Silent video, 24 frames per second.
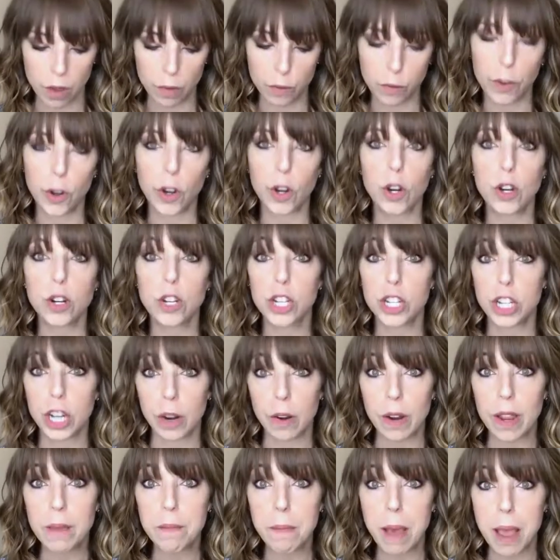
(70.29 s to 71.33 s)
for
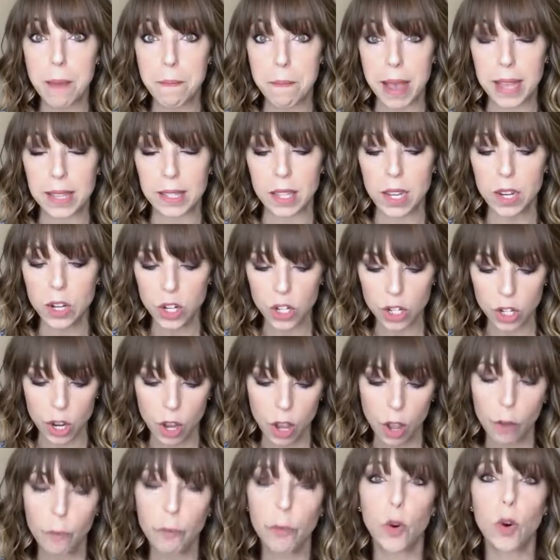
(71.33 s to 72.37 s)
sharing my message,
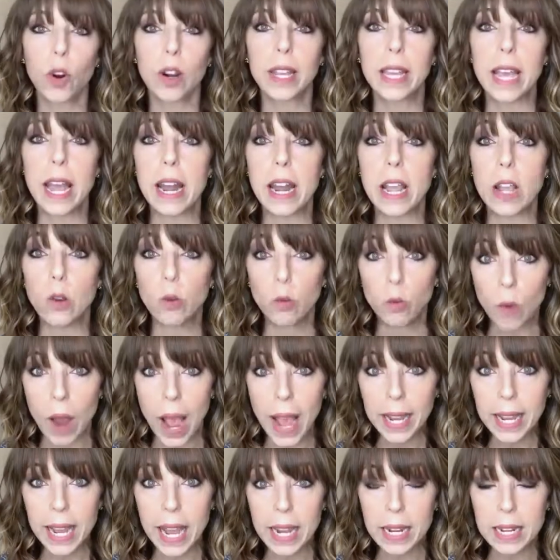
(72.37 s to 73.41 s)
for getting
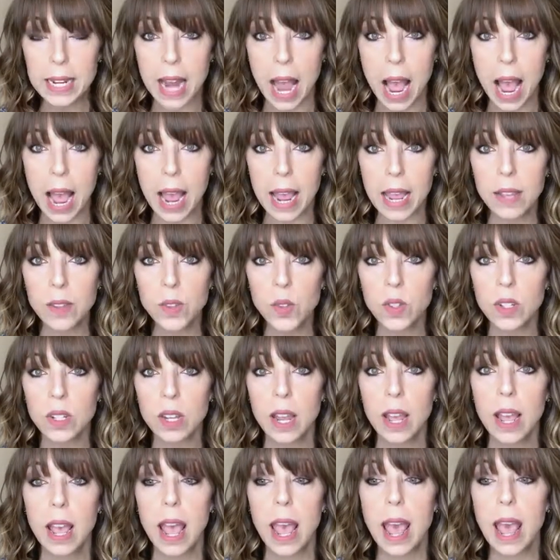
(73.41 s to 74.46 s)
recognized,